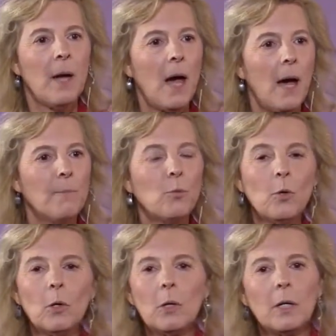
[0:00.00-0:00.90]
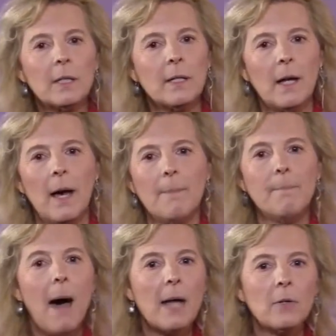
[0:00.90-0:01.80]
rural,
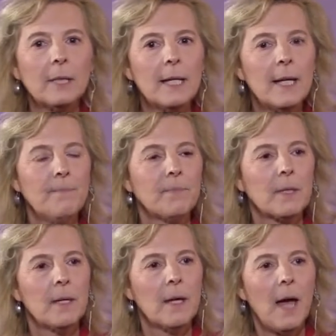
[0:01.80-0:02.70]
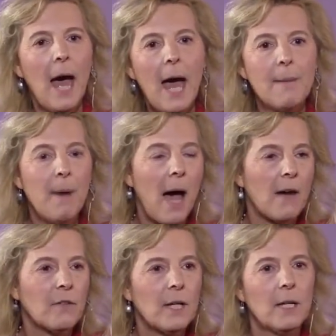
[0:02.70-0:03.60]
moderately high
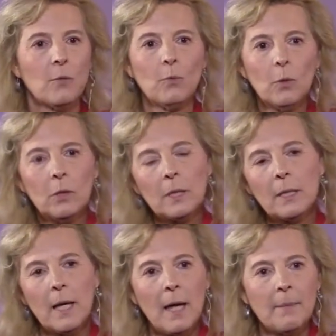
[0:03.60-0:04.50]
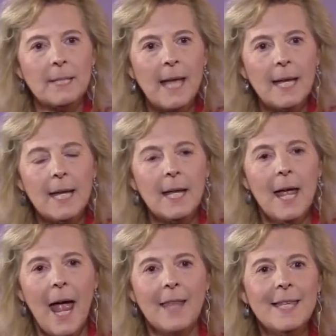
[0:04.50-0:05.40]
poverty in a rural setting,
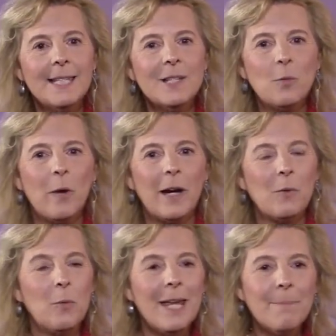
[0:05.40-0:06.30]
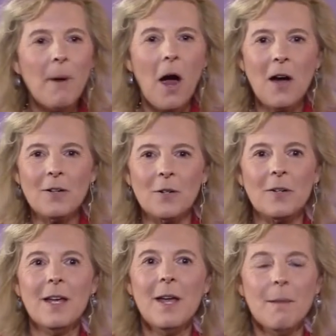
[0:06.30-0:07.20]
and this is where we
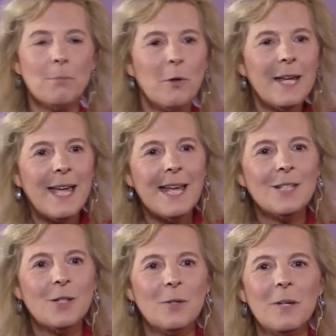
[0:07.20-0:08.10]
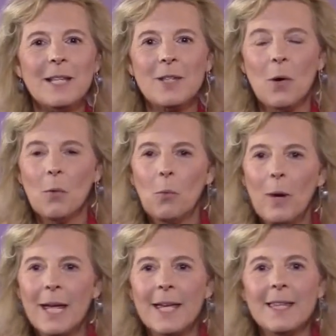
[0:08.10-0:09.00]
partnered pre-K students
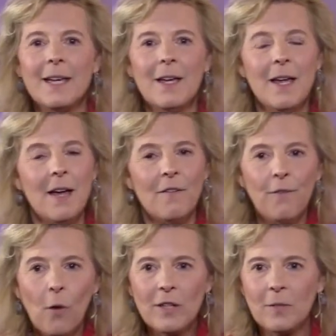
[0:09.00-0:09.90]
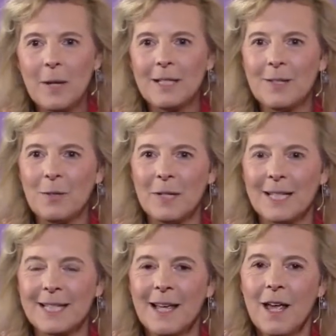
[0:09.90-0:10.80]
with 4th grade
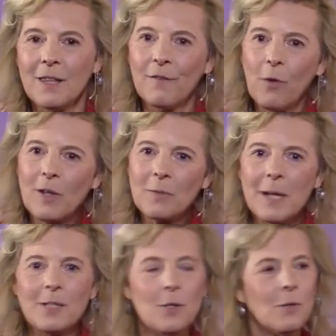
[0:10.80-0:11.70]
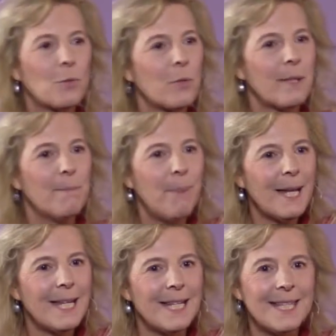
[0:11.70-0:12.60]
students. The 4th grade students were the
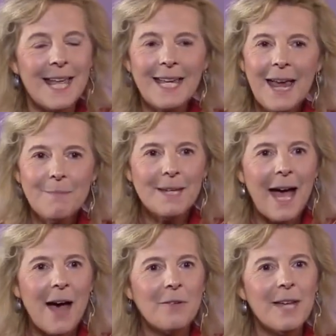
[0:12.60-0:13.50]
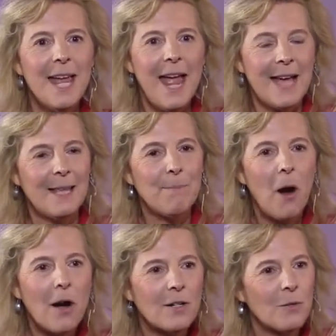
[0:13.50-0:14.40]
buddies. They came down and they
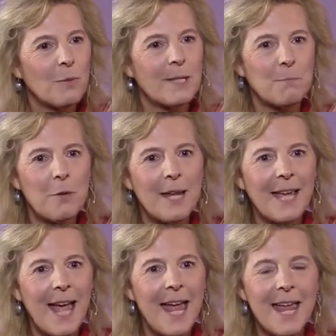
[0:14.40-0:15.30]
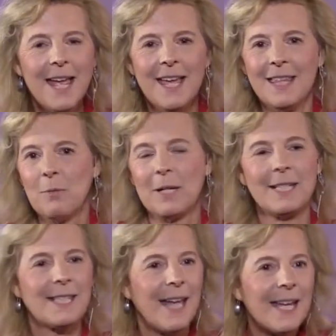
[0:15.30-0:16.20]
partnered with the pre-K. They were
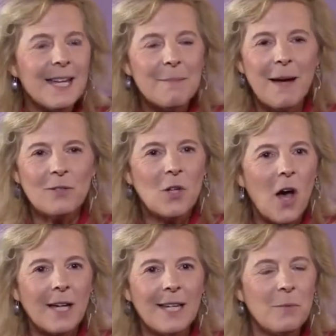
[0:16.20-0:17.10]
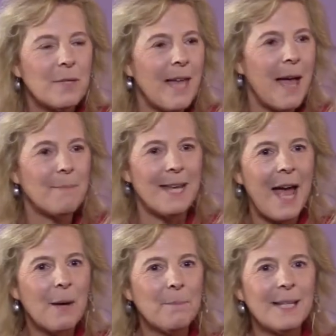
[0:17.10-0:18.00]
excited about talking with them and
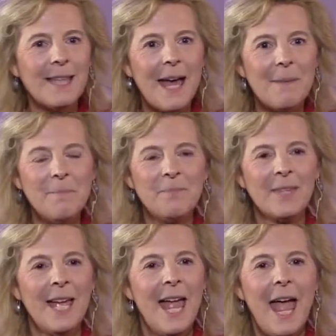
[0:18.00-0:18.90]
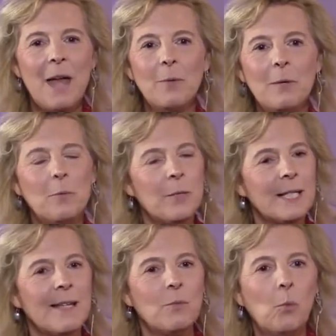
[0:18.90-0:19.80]
helping them, and we
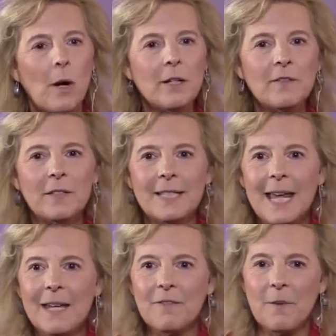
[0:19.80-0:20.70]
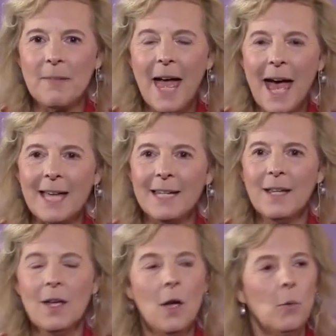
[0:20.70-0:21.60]
received wonderful data from that.
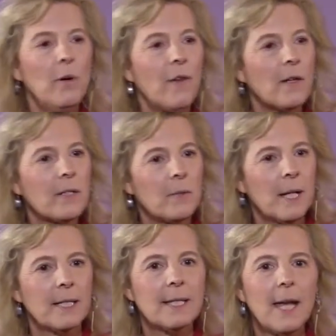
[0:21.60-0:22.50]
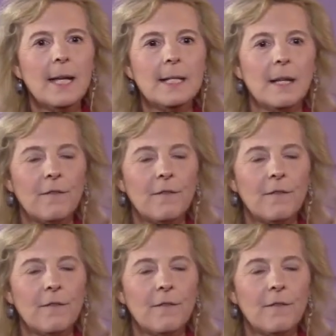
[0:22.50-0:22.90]
We've also done studies